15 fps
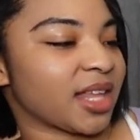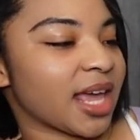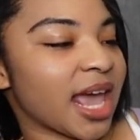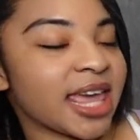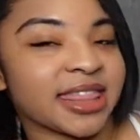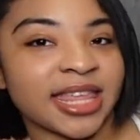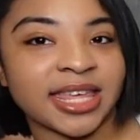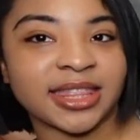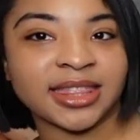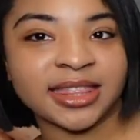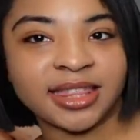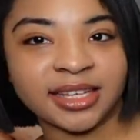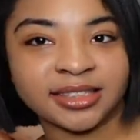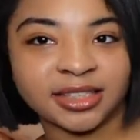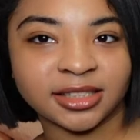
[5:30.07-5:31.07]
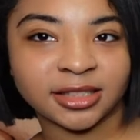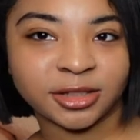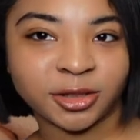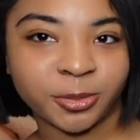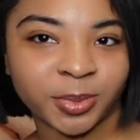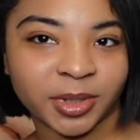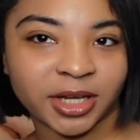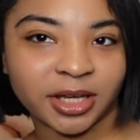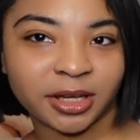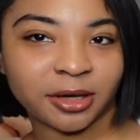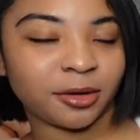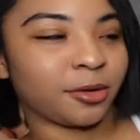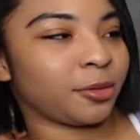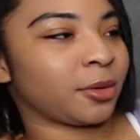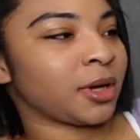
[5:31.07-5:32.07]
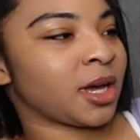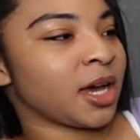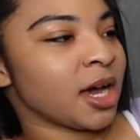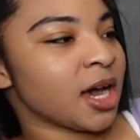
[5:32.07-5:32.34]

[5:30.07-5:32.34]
then this is super cute.